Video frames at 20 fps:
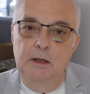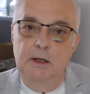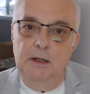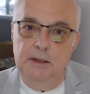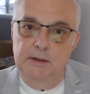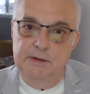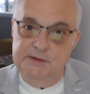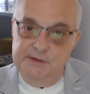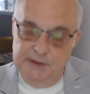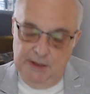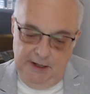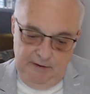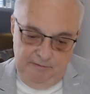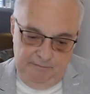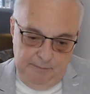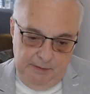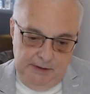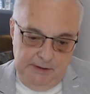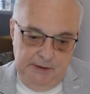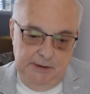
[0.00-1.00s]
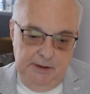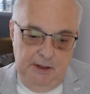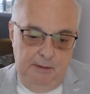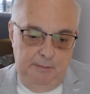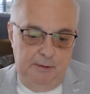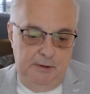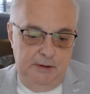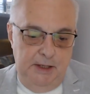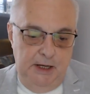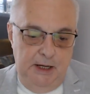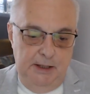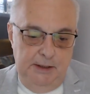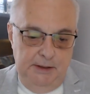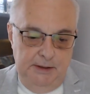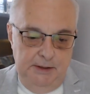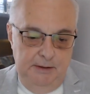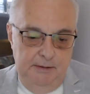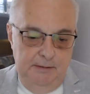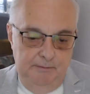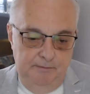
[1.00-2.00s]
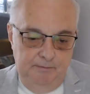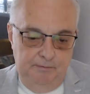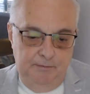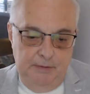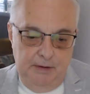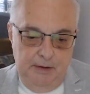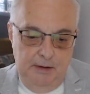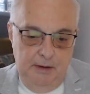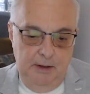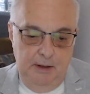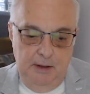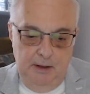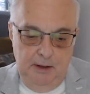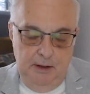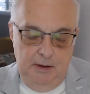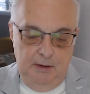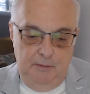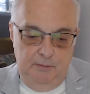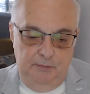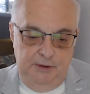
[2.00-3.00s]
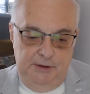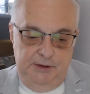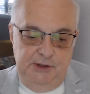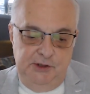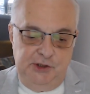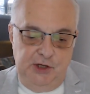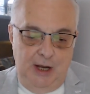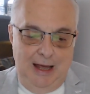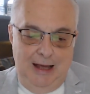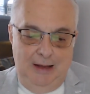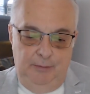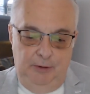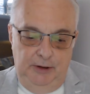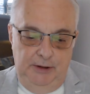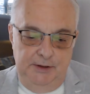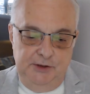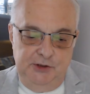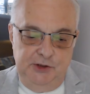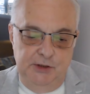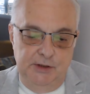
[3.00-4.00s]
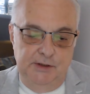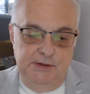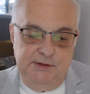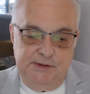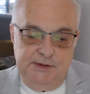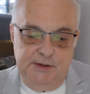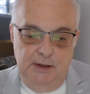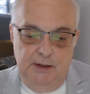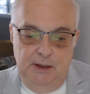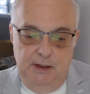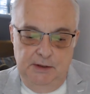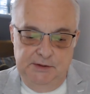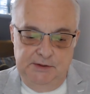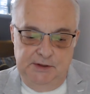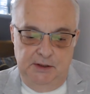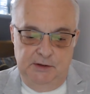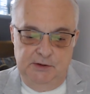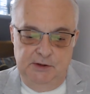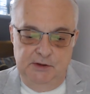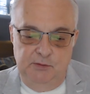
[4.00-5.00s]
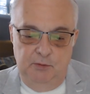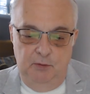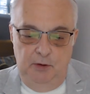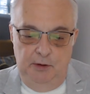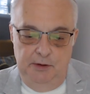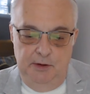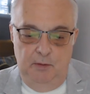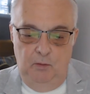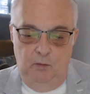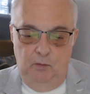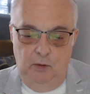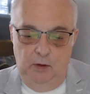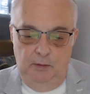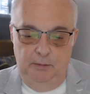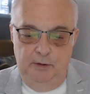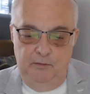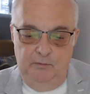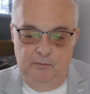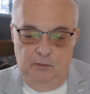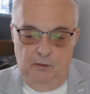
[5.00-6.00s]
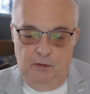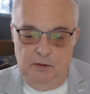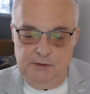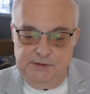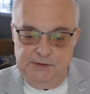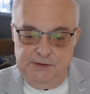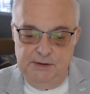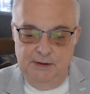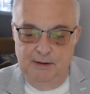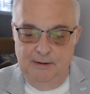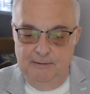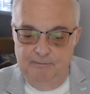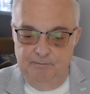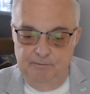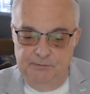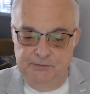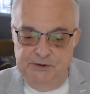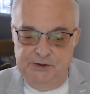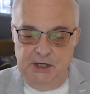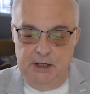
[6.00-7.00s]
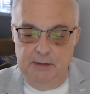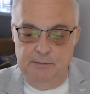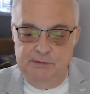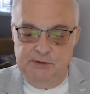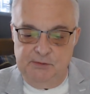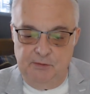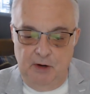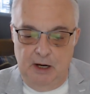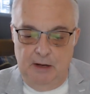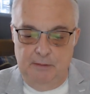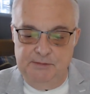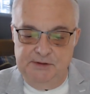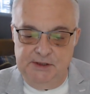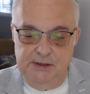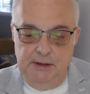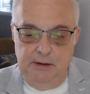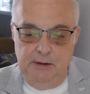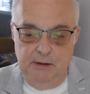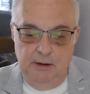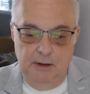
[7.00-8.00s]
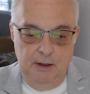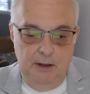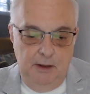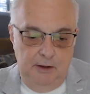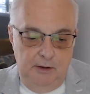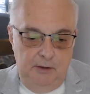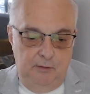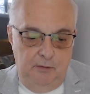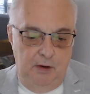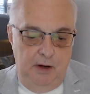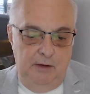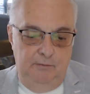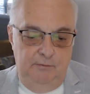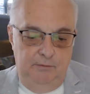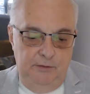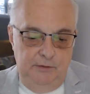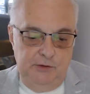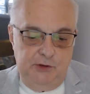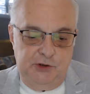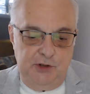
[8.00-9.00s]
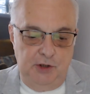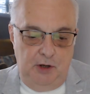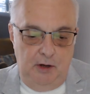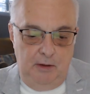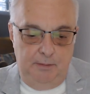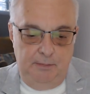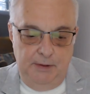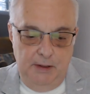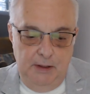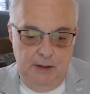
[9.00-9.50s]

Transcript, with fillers: Enslavement in Upper Canada. British abolitionists such as William Wilberforce, James Ramsay, Granville Sharp,